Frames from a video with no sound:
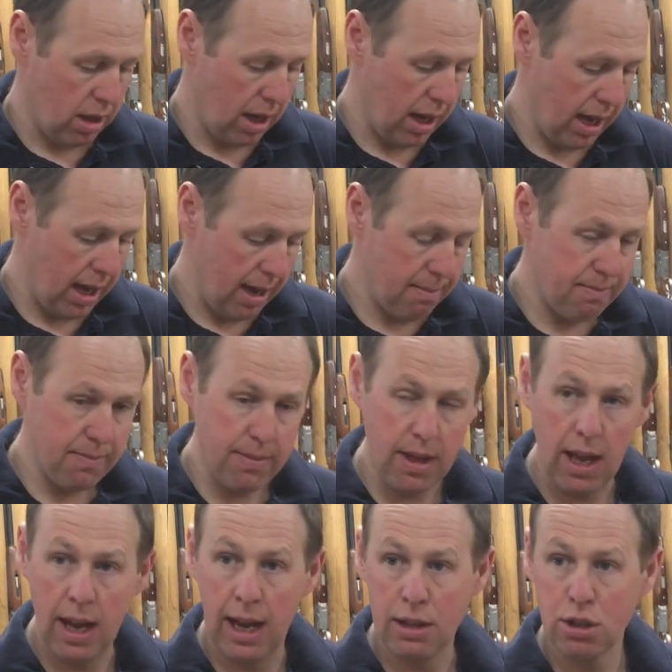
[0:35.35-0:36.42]
And
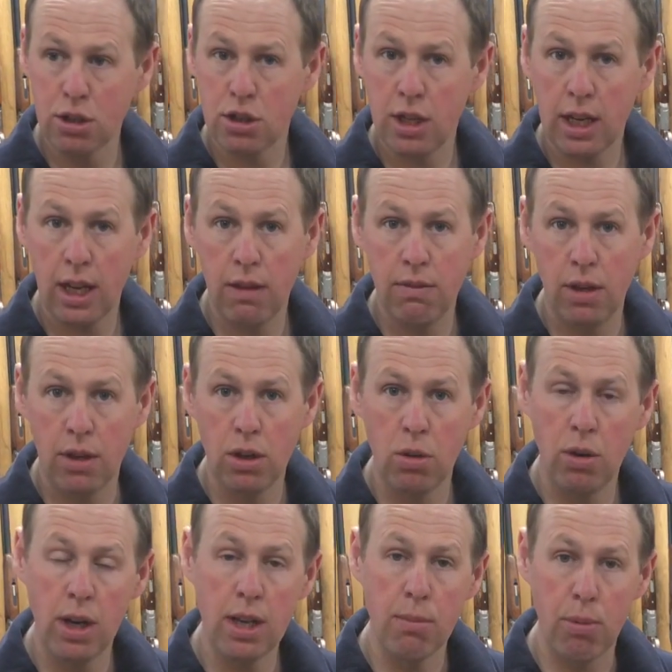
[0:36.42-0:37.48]
I just think if you're
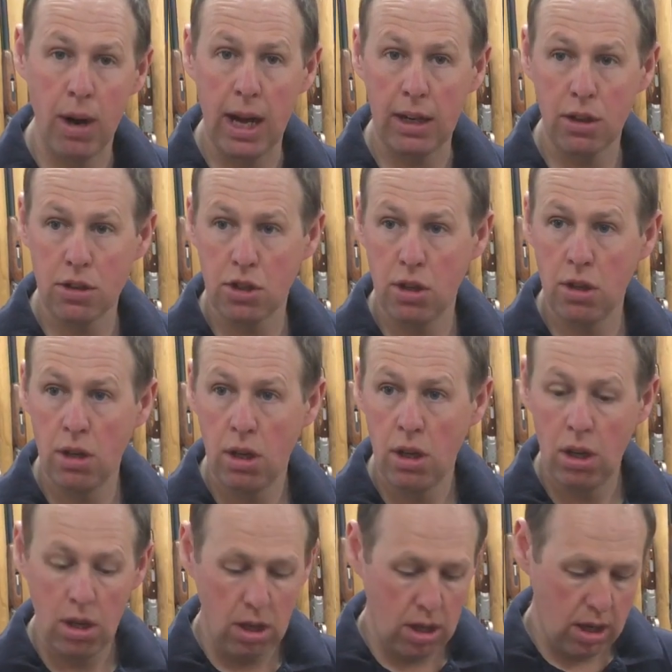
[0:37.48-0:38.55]
doing any practicing,
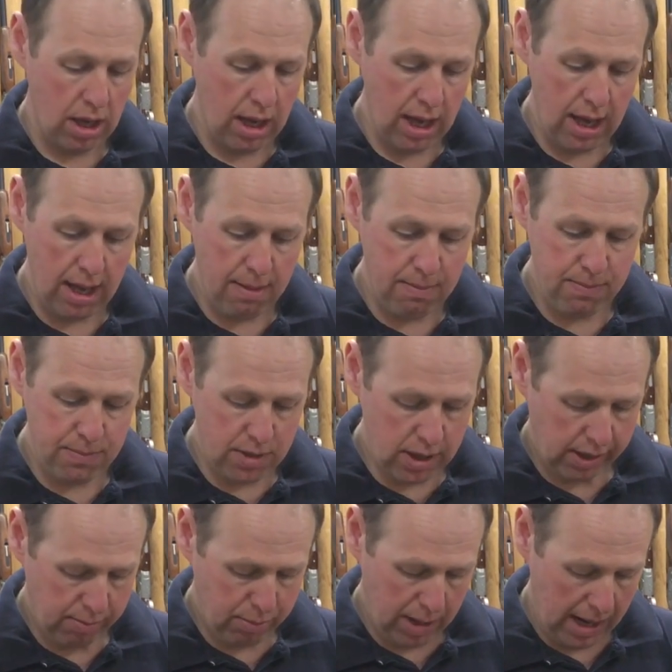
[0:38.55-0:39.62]
you
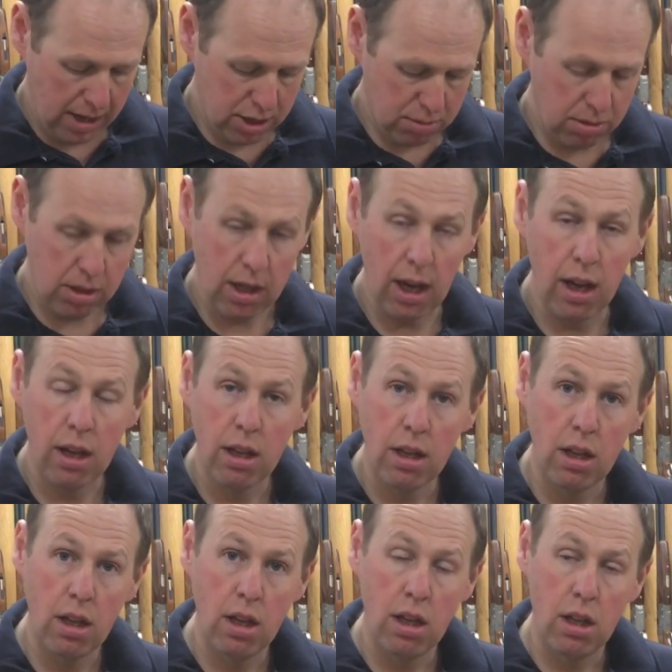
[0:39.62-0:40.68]
can practice with your
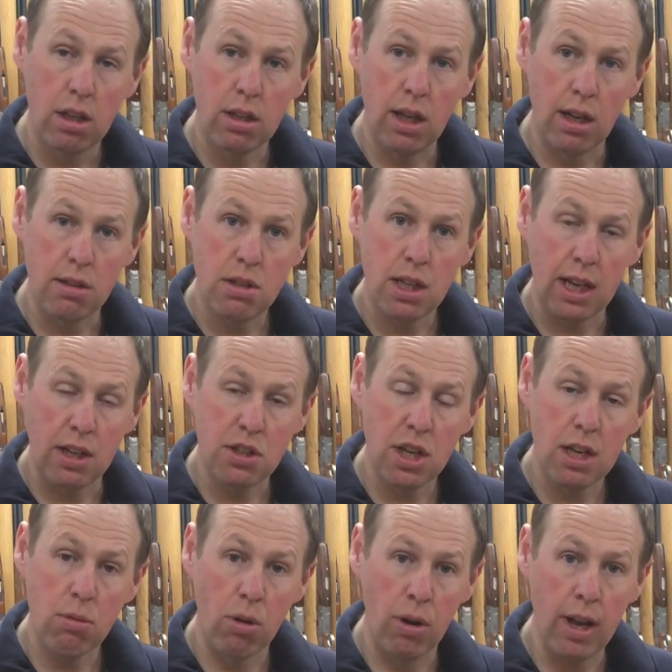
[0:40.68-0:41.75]
Tikka
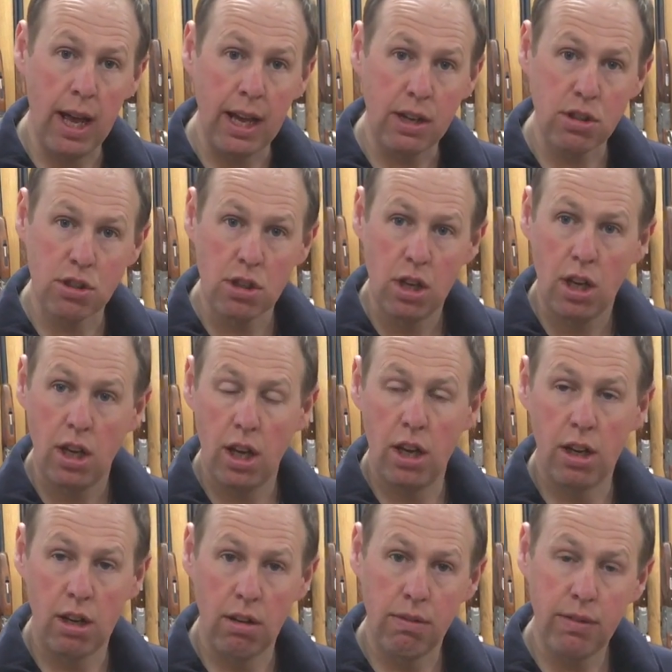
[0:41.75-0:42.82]
T1X
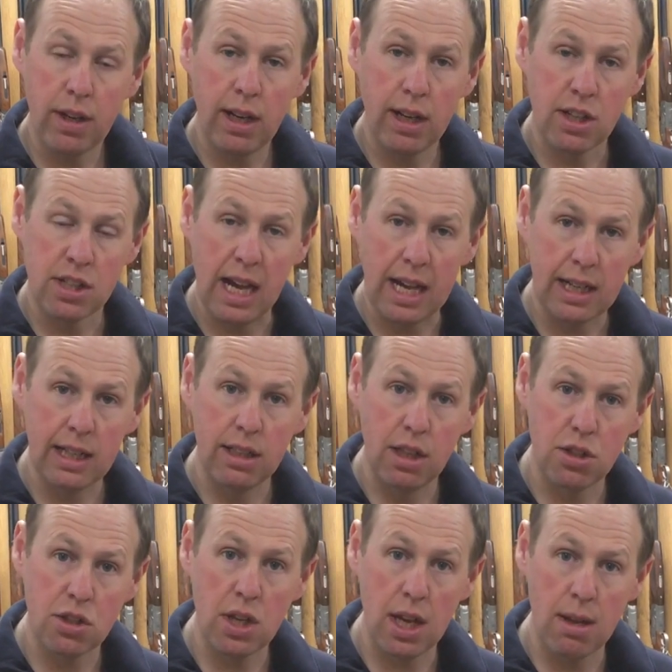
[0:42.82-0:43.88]
and it'll feel exactly the
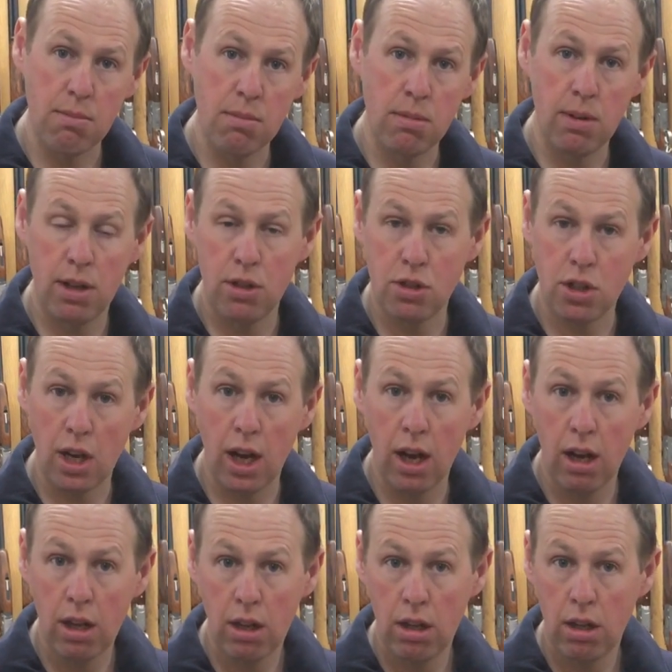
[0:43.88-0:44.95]
same as your